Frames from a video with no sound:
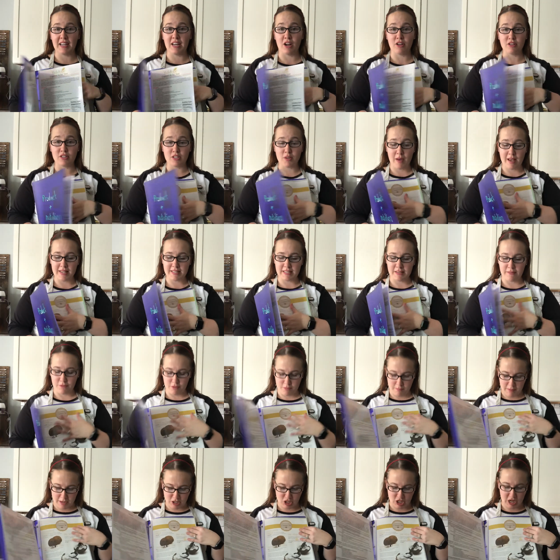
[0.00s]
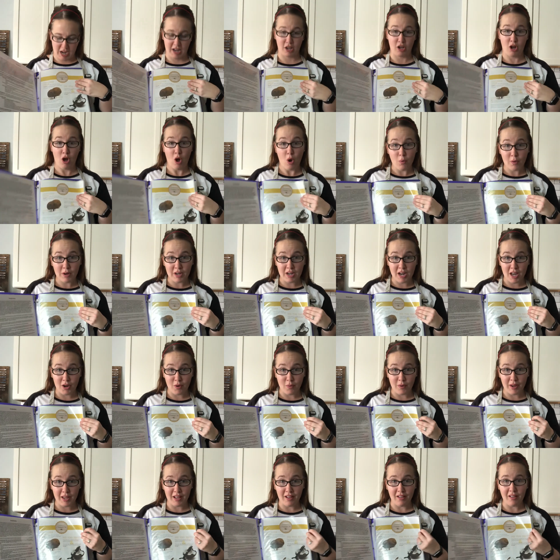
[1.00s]
It also has information on coconut
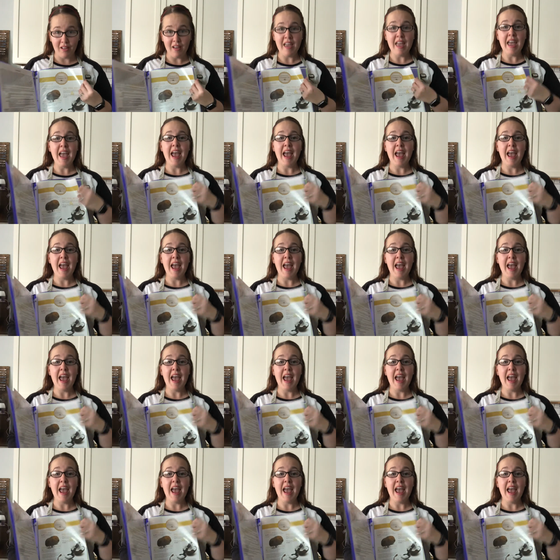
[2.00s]
oil,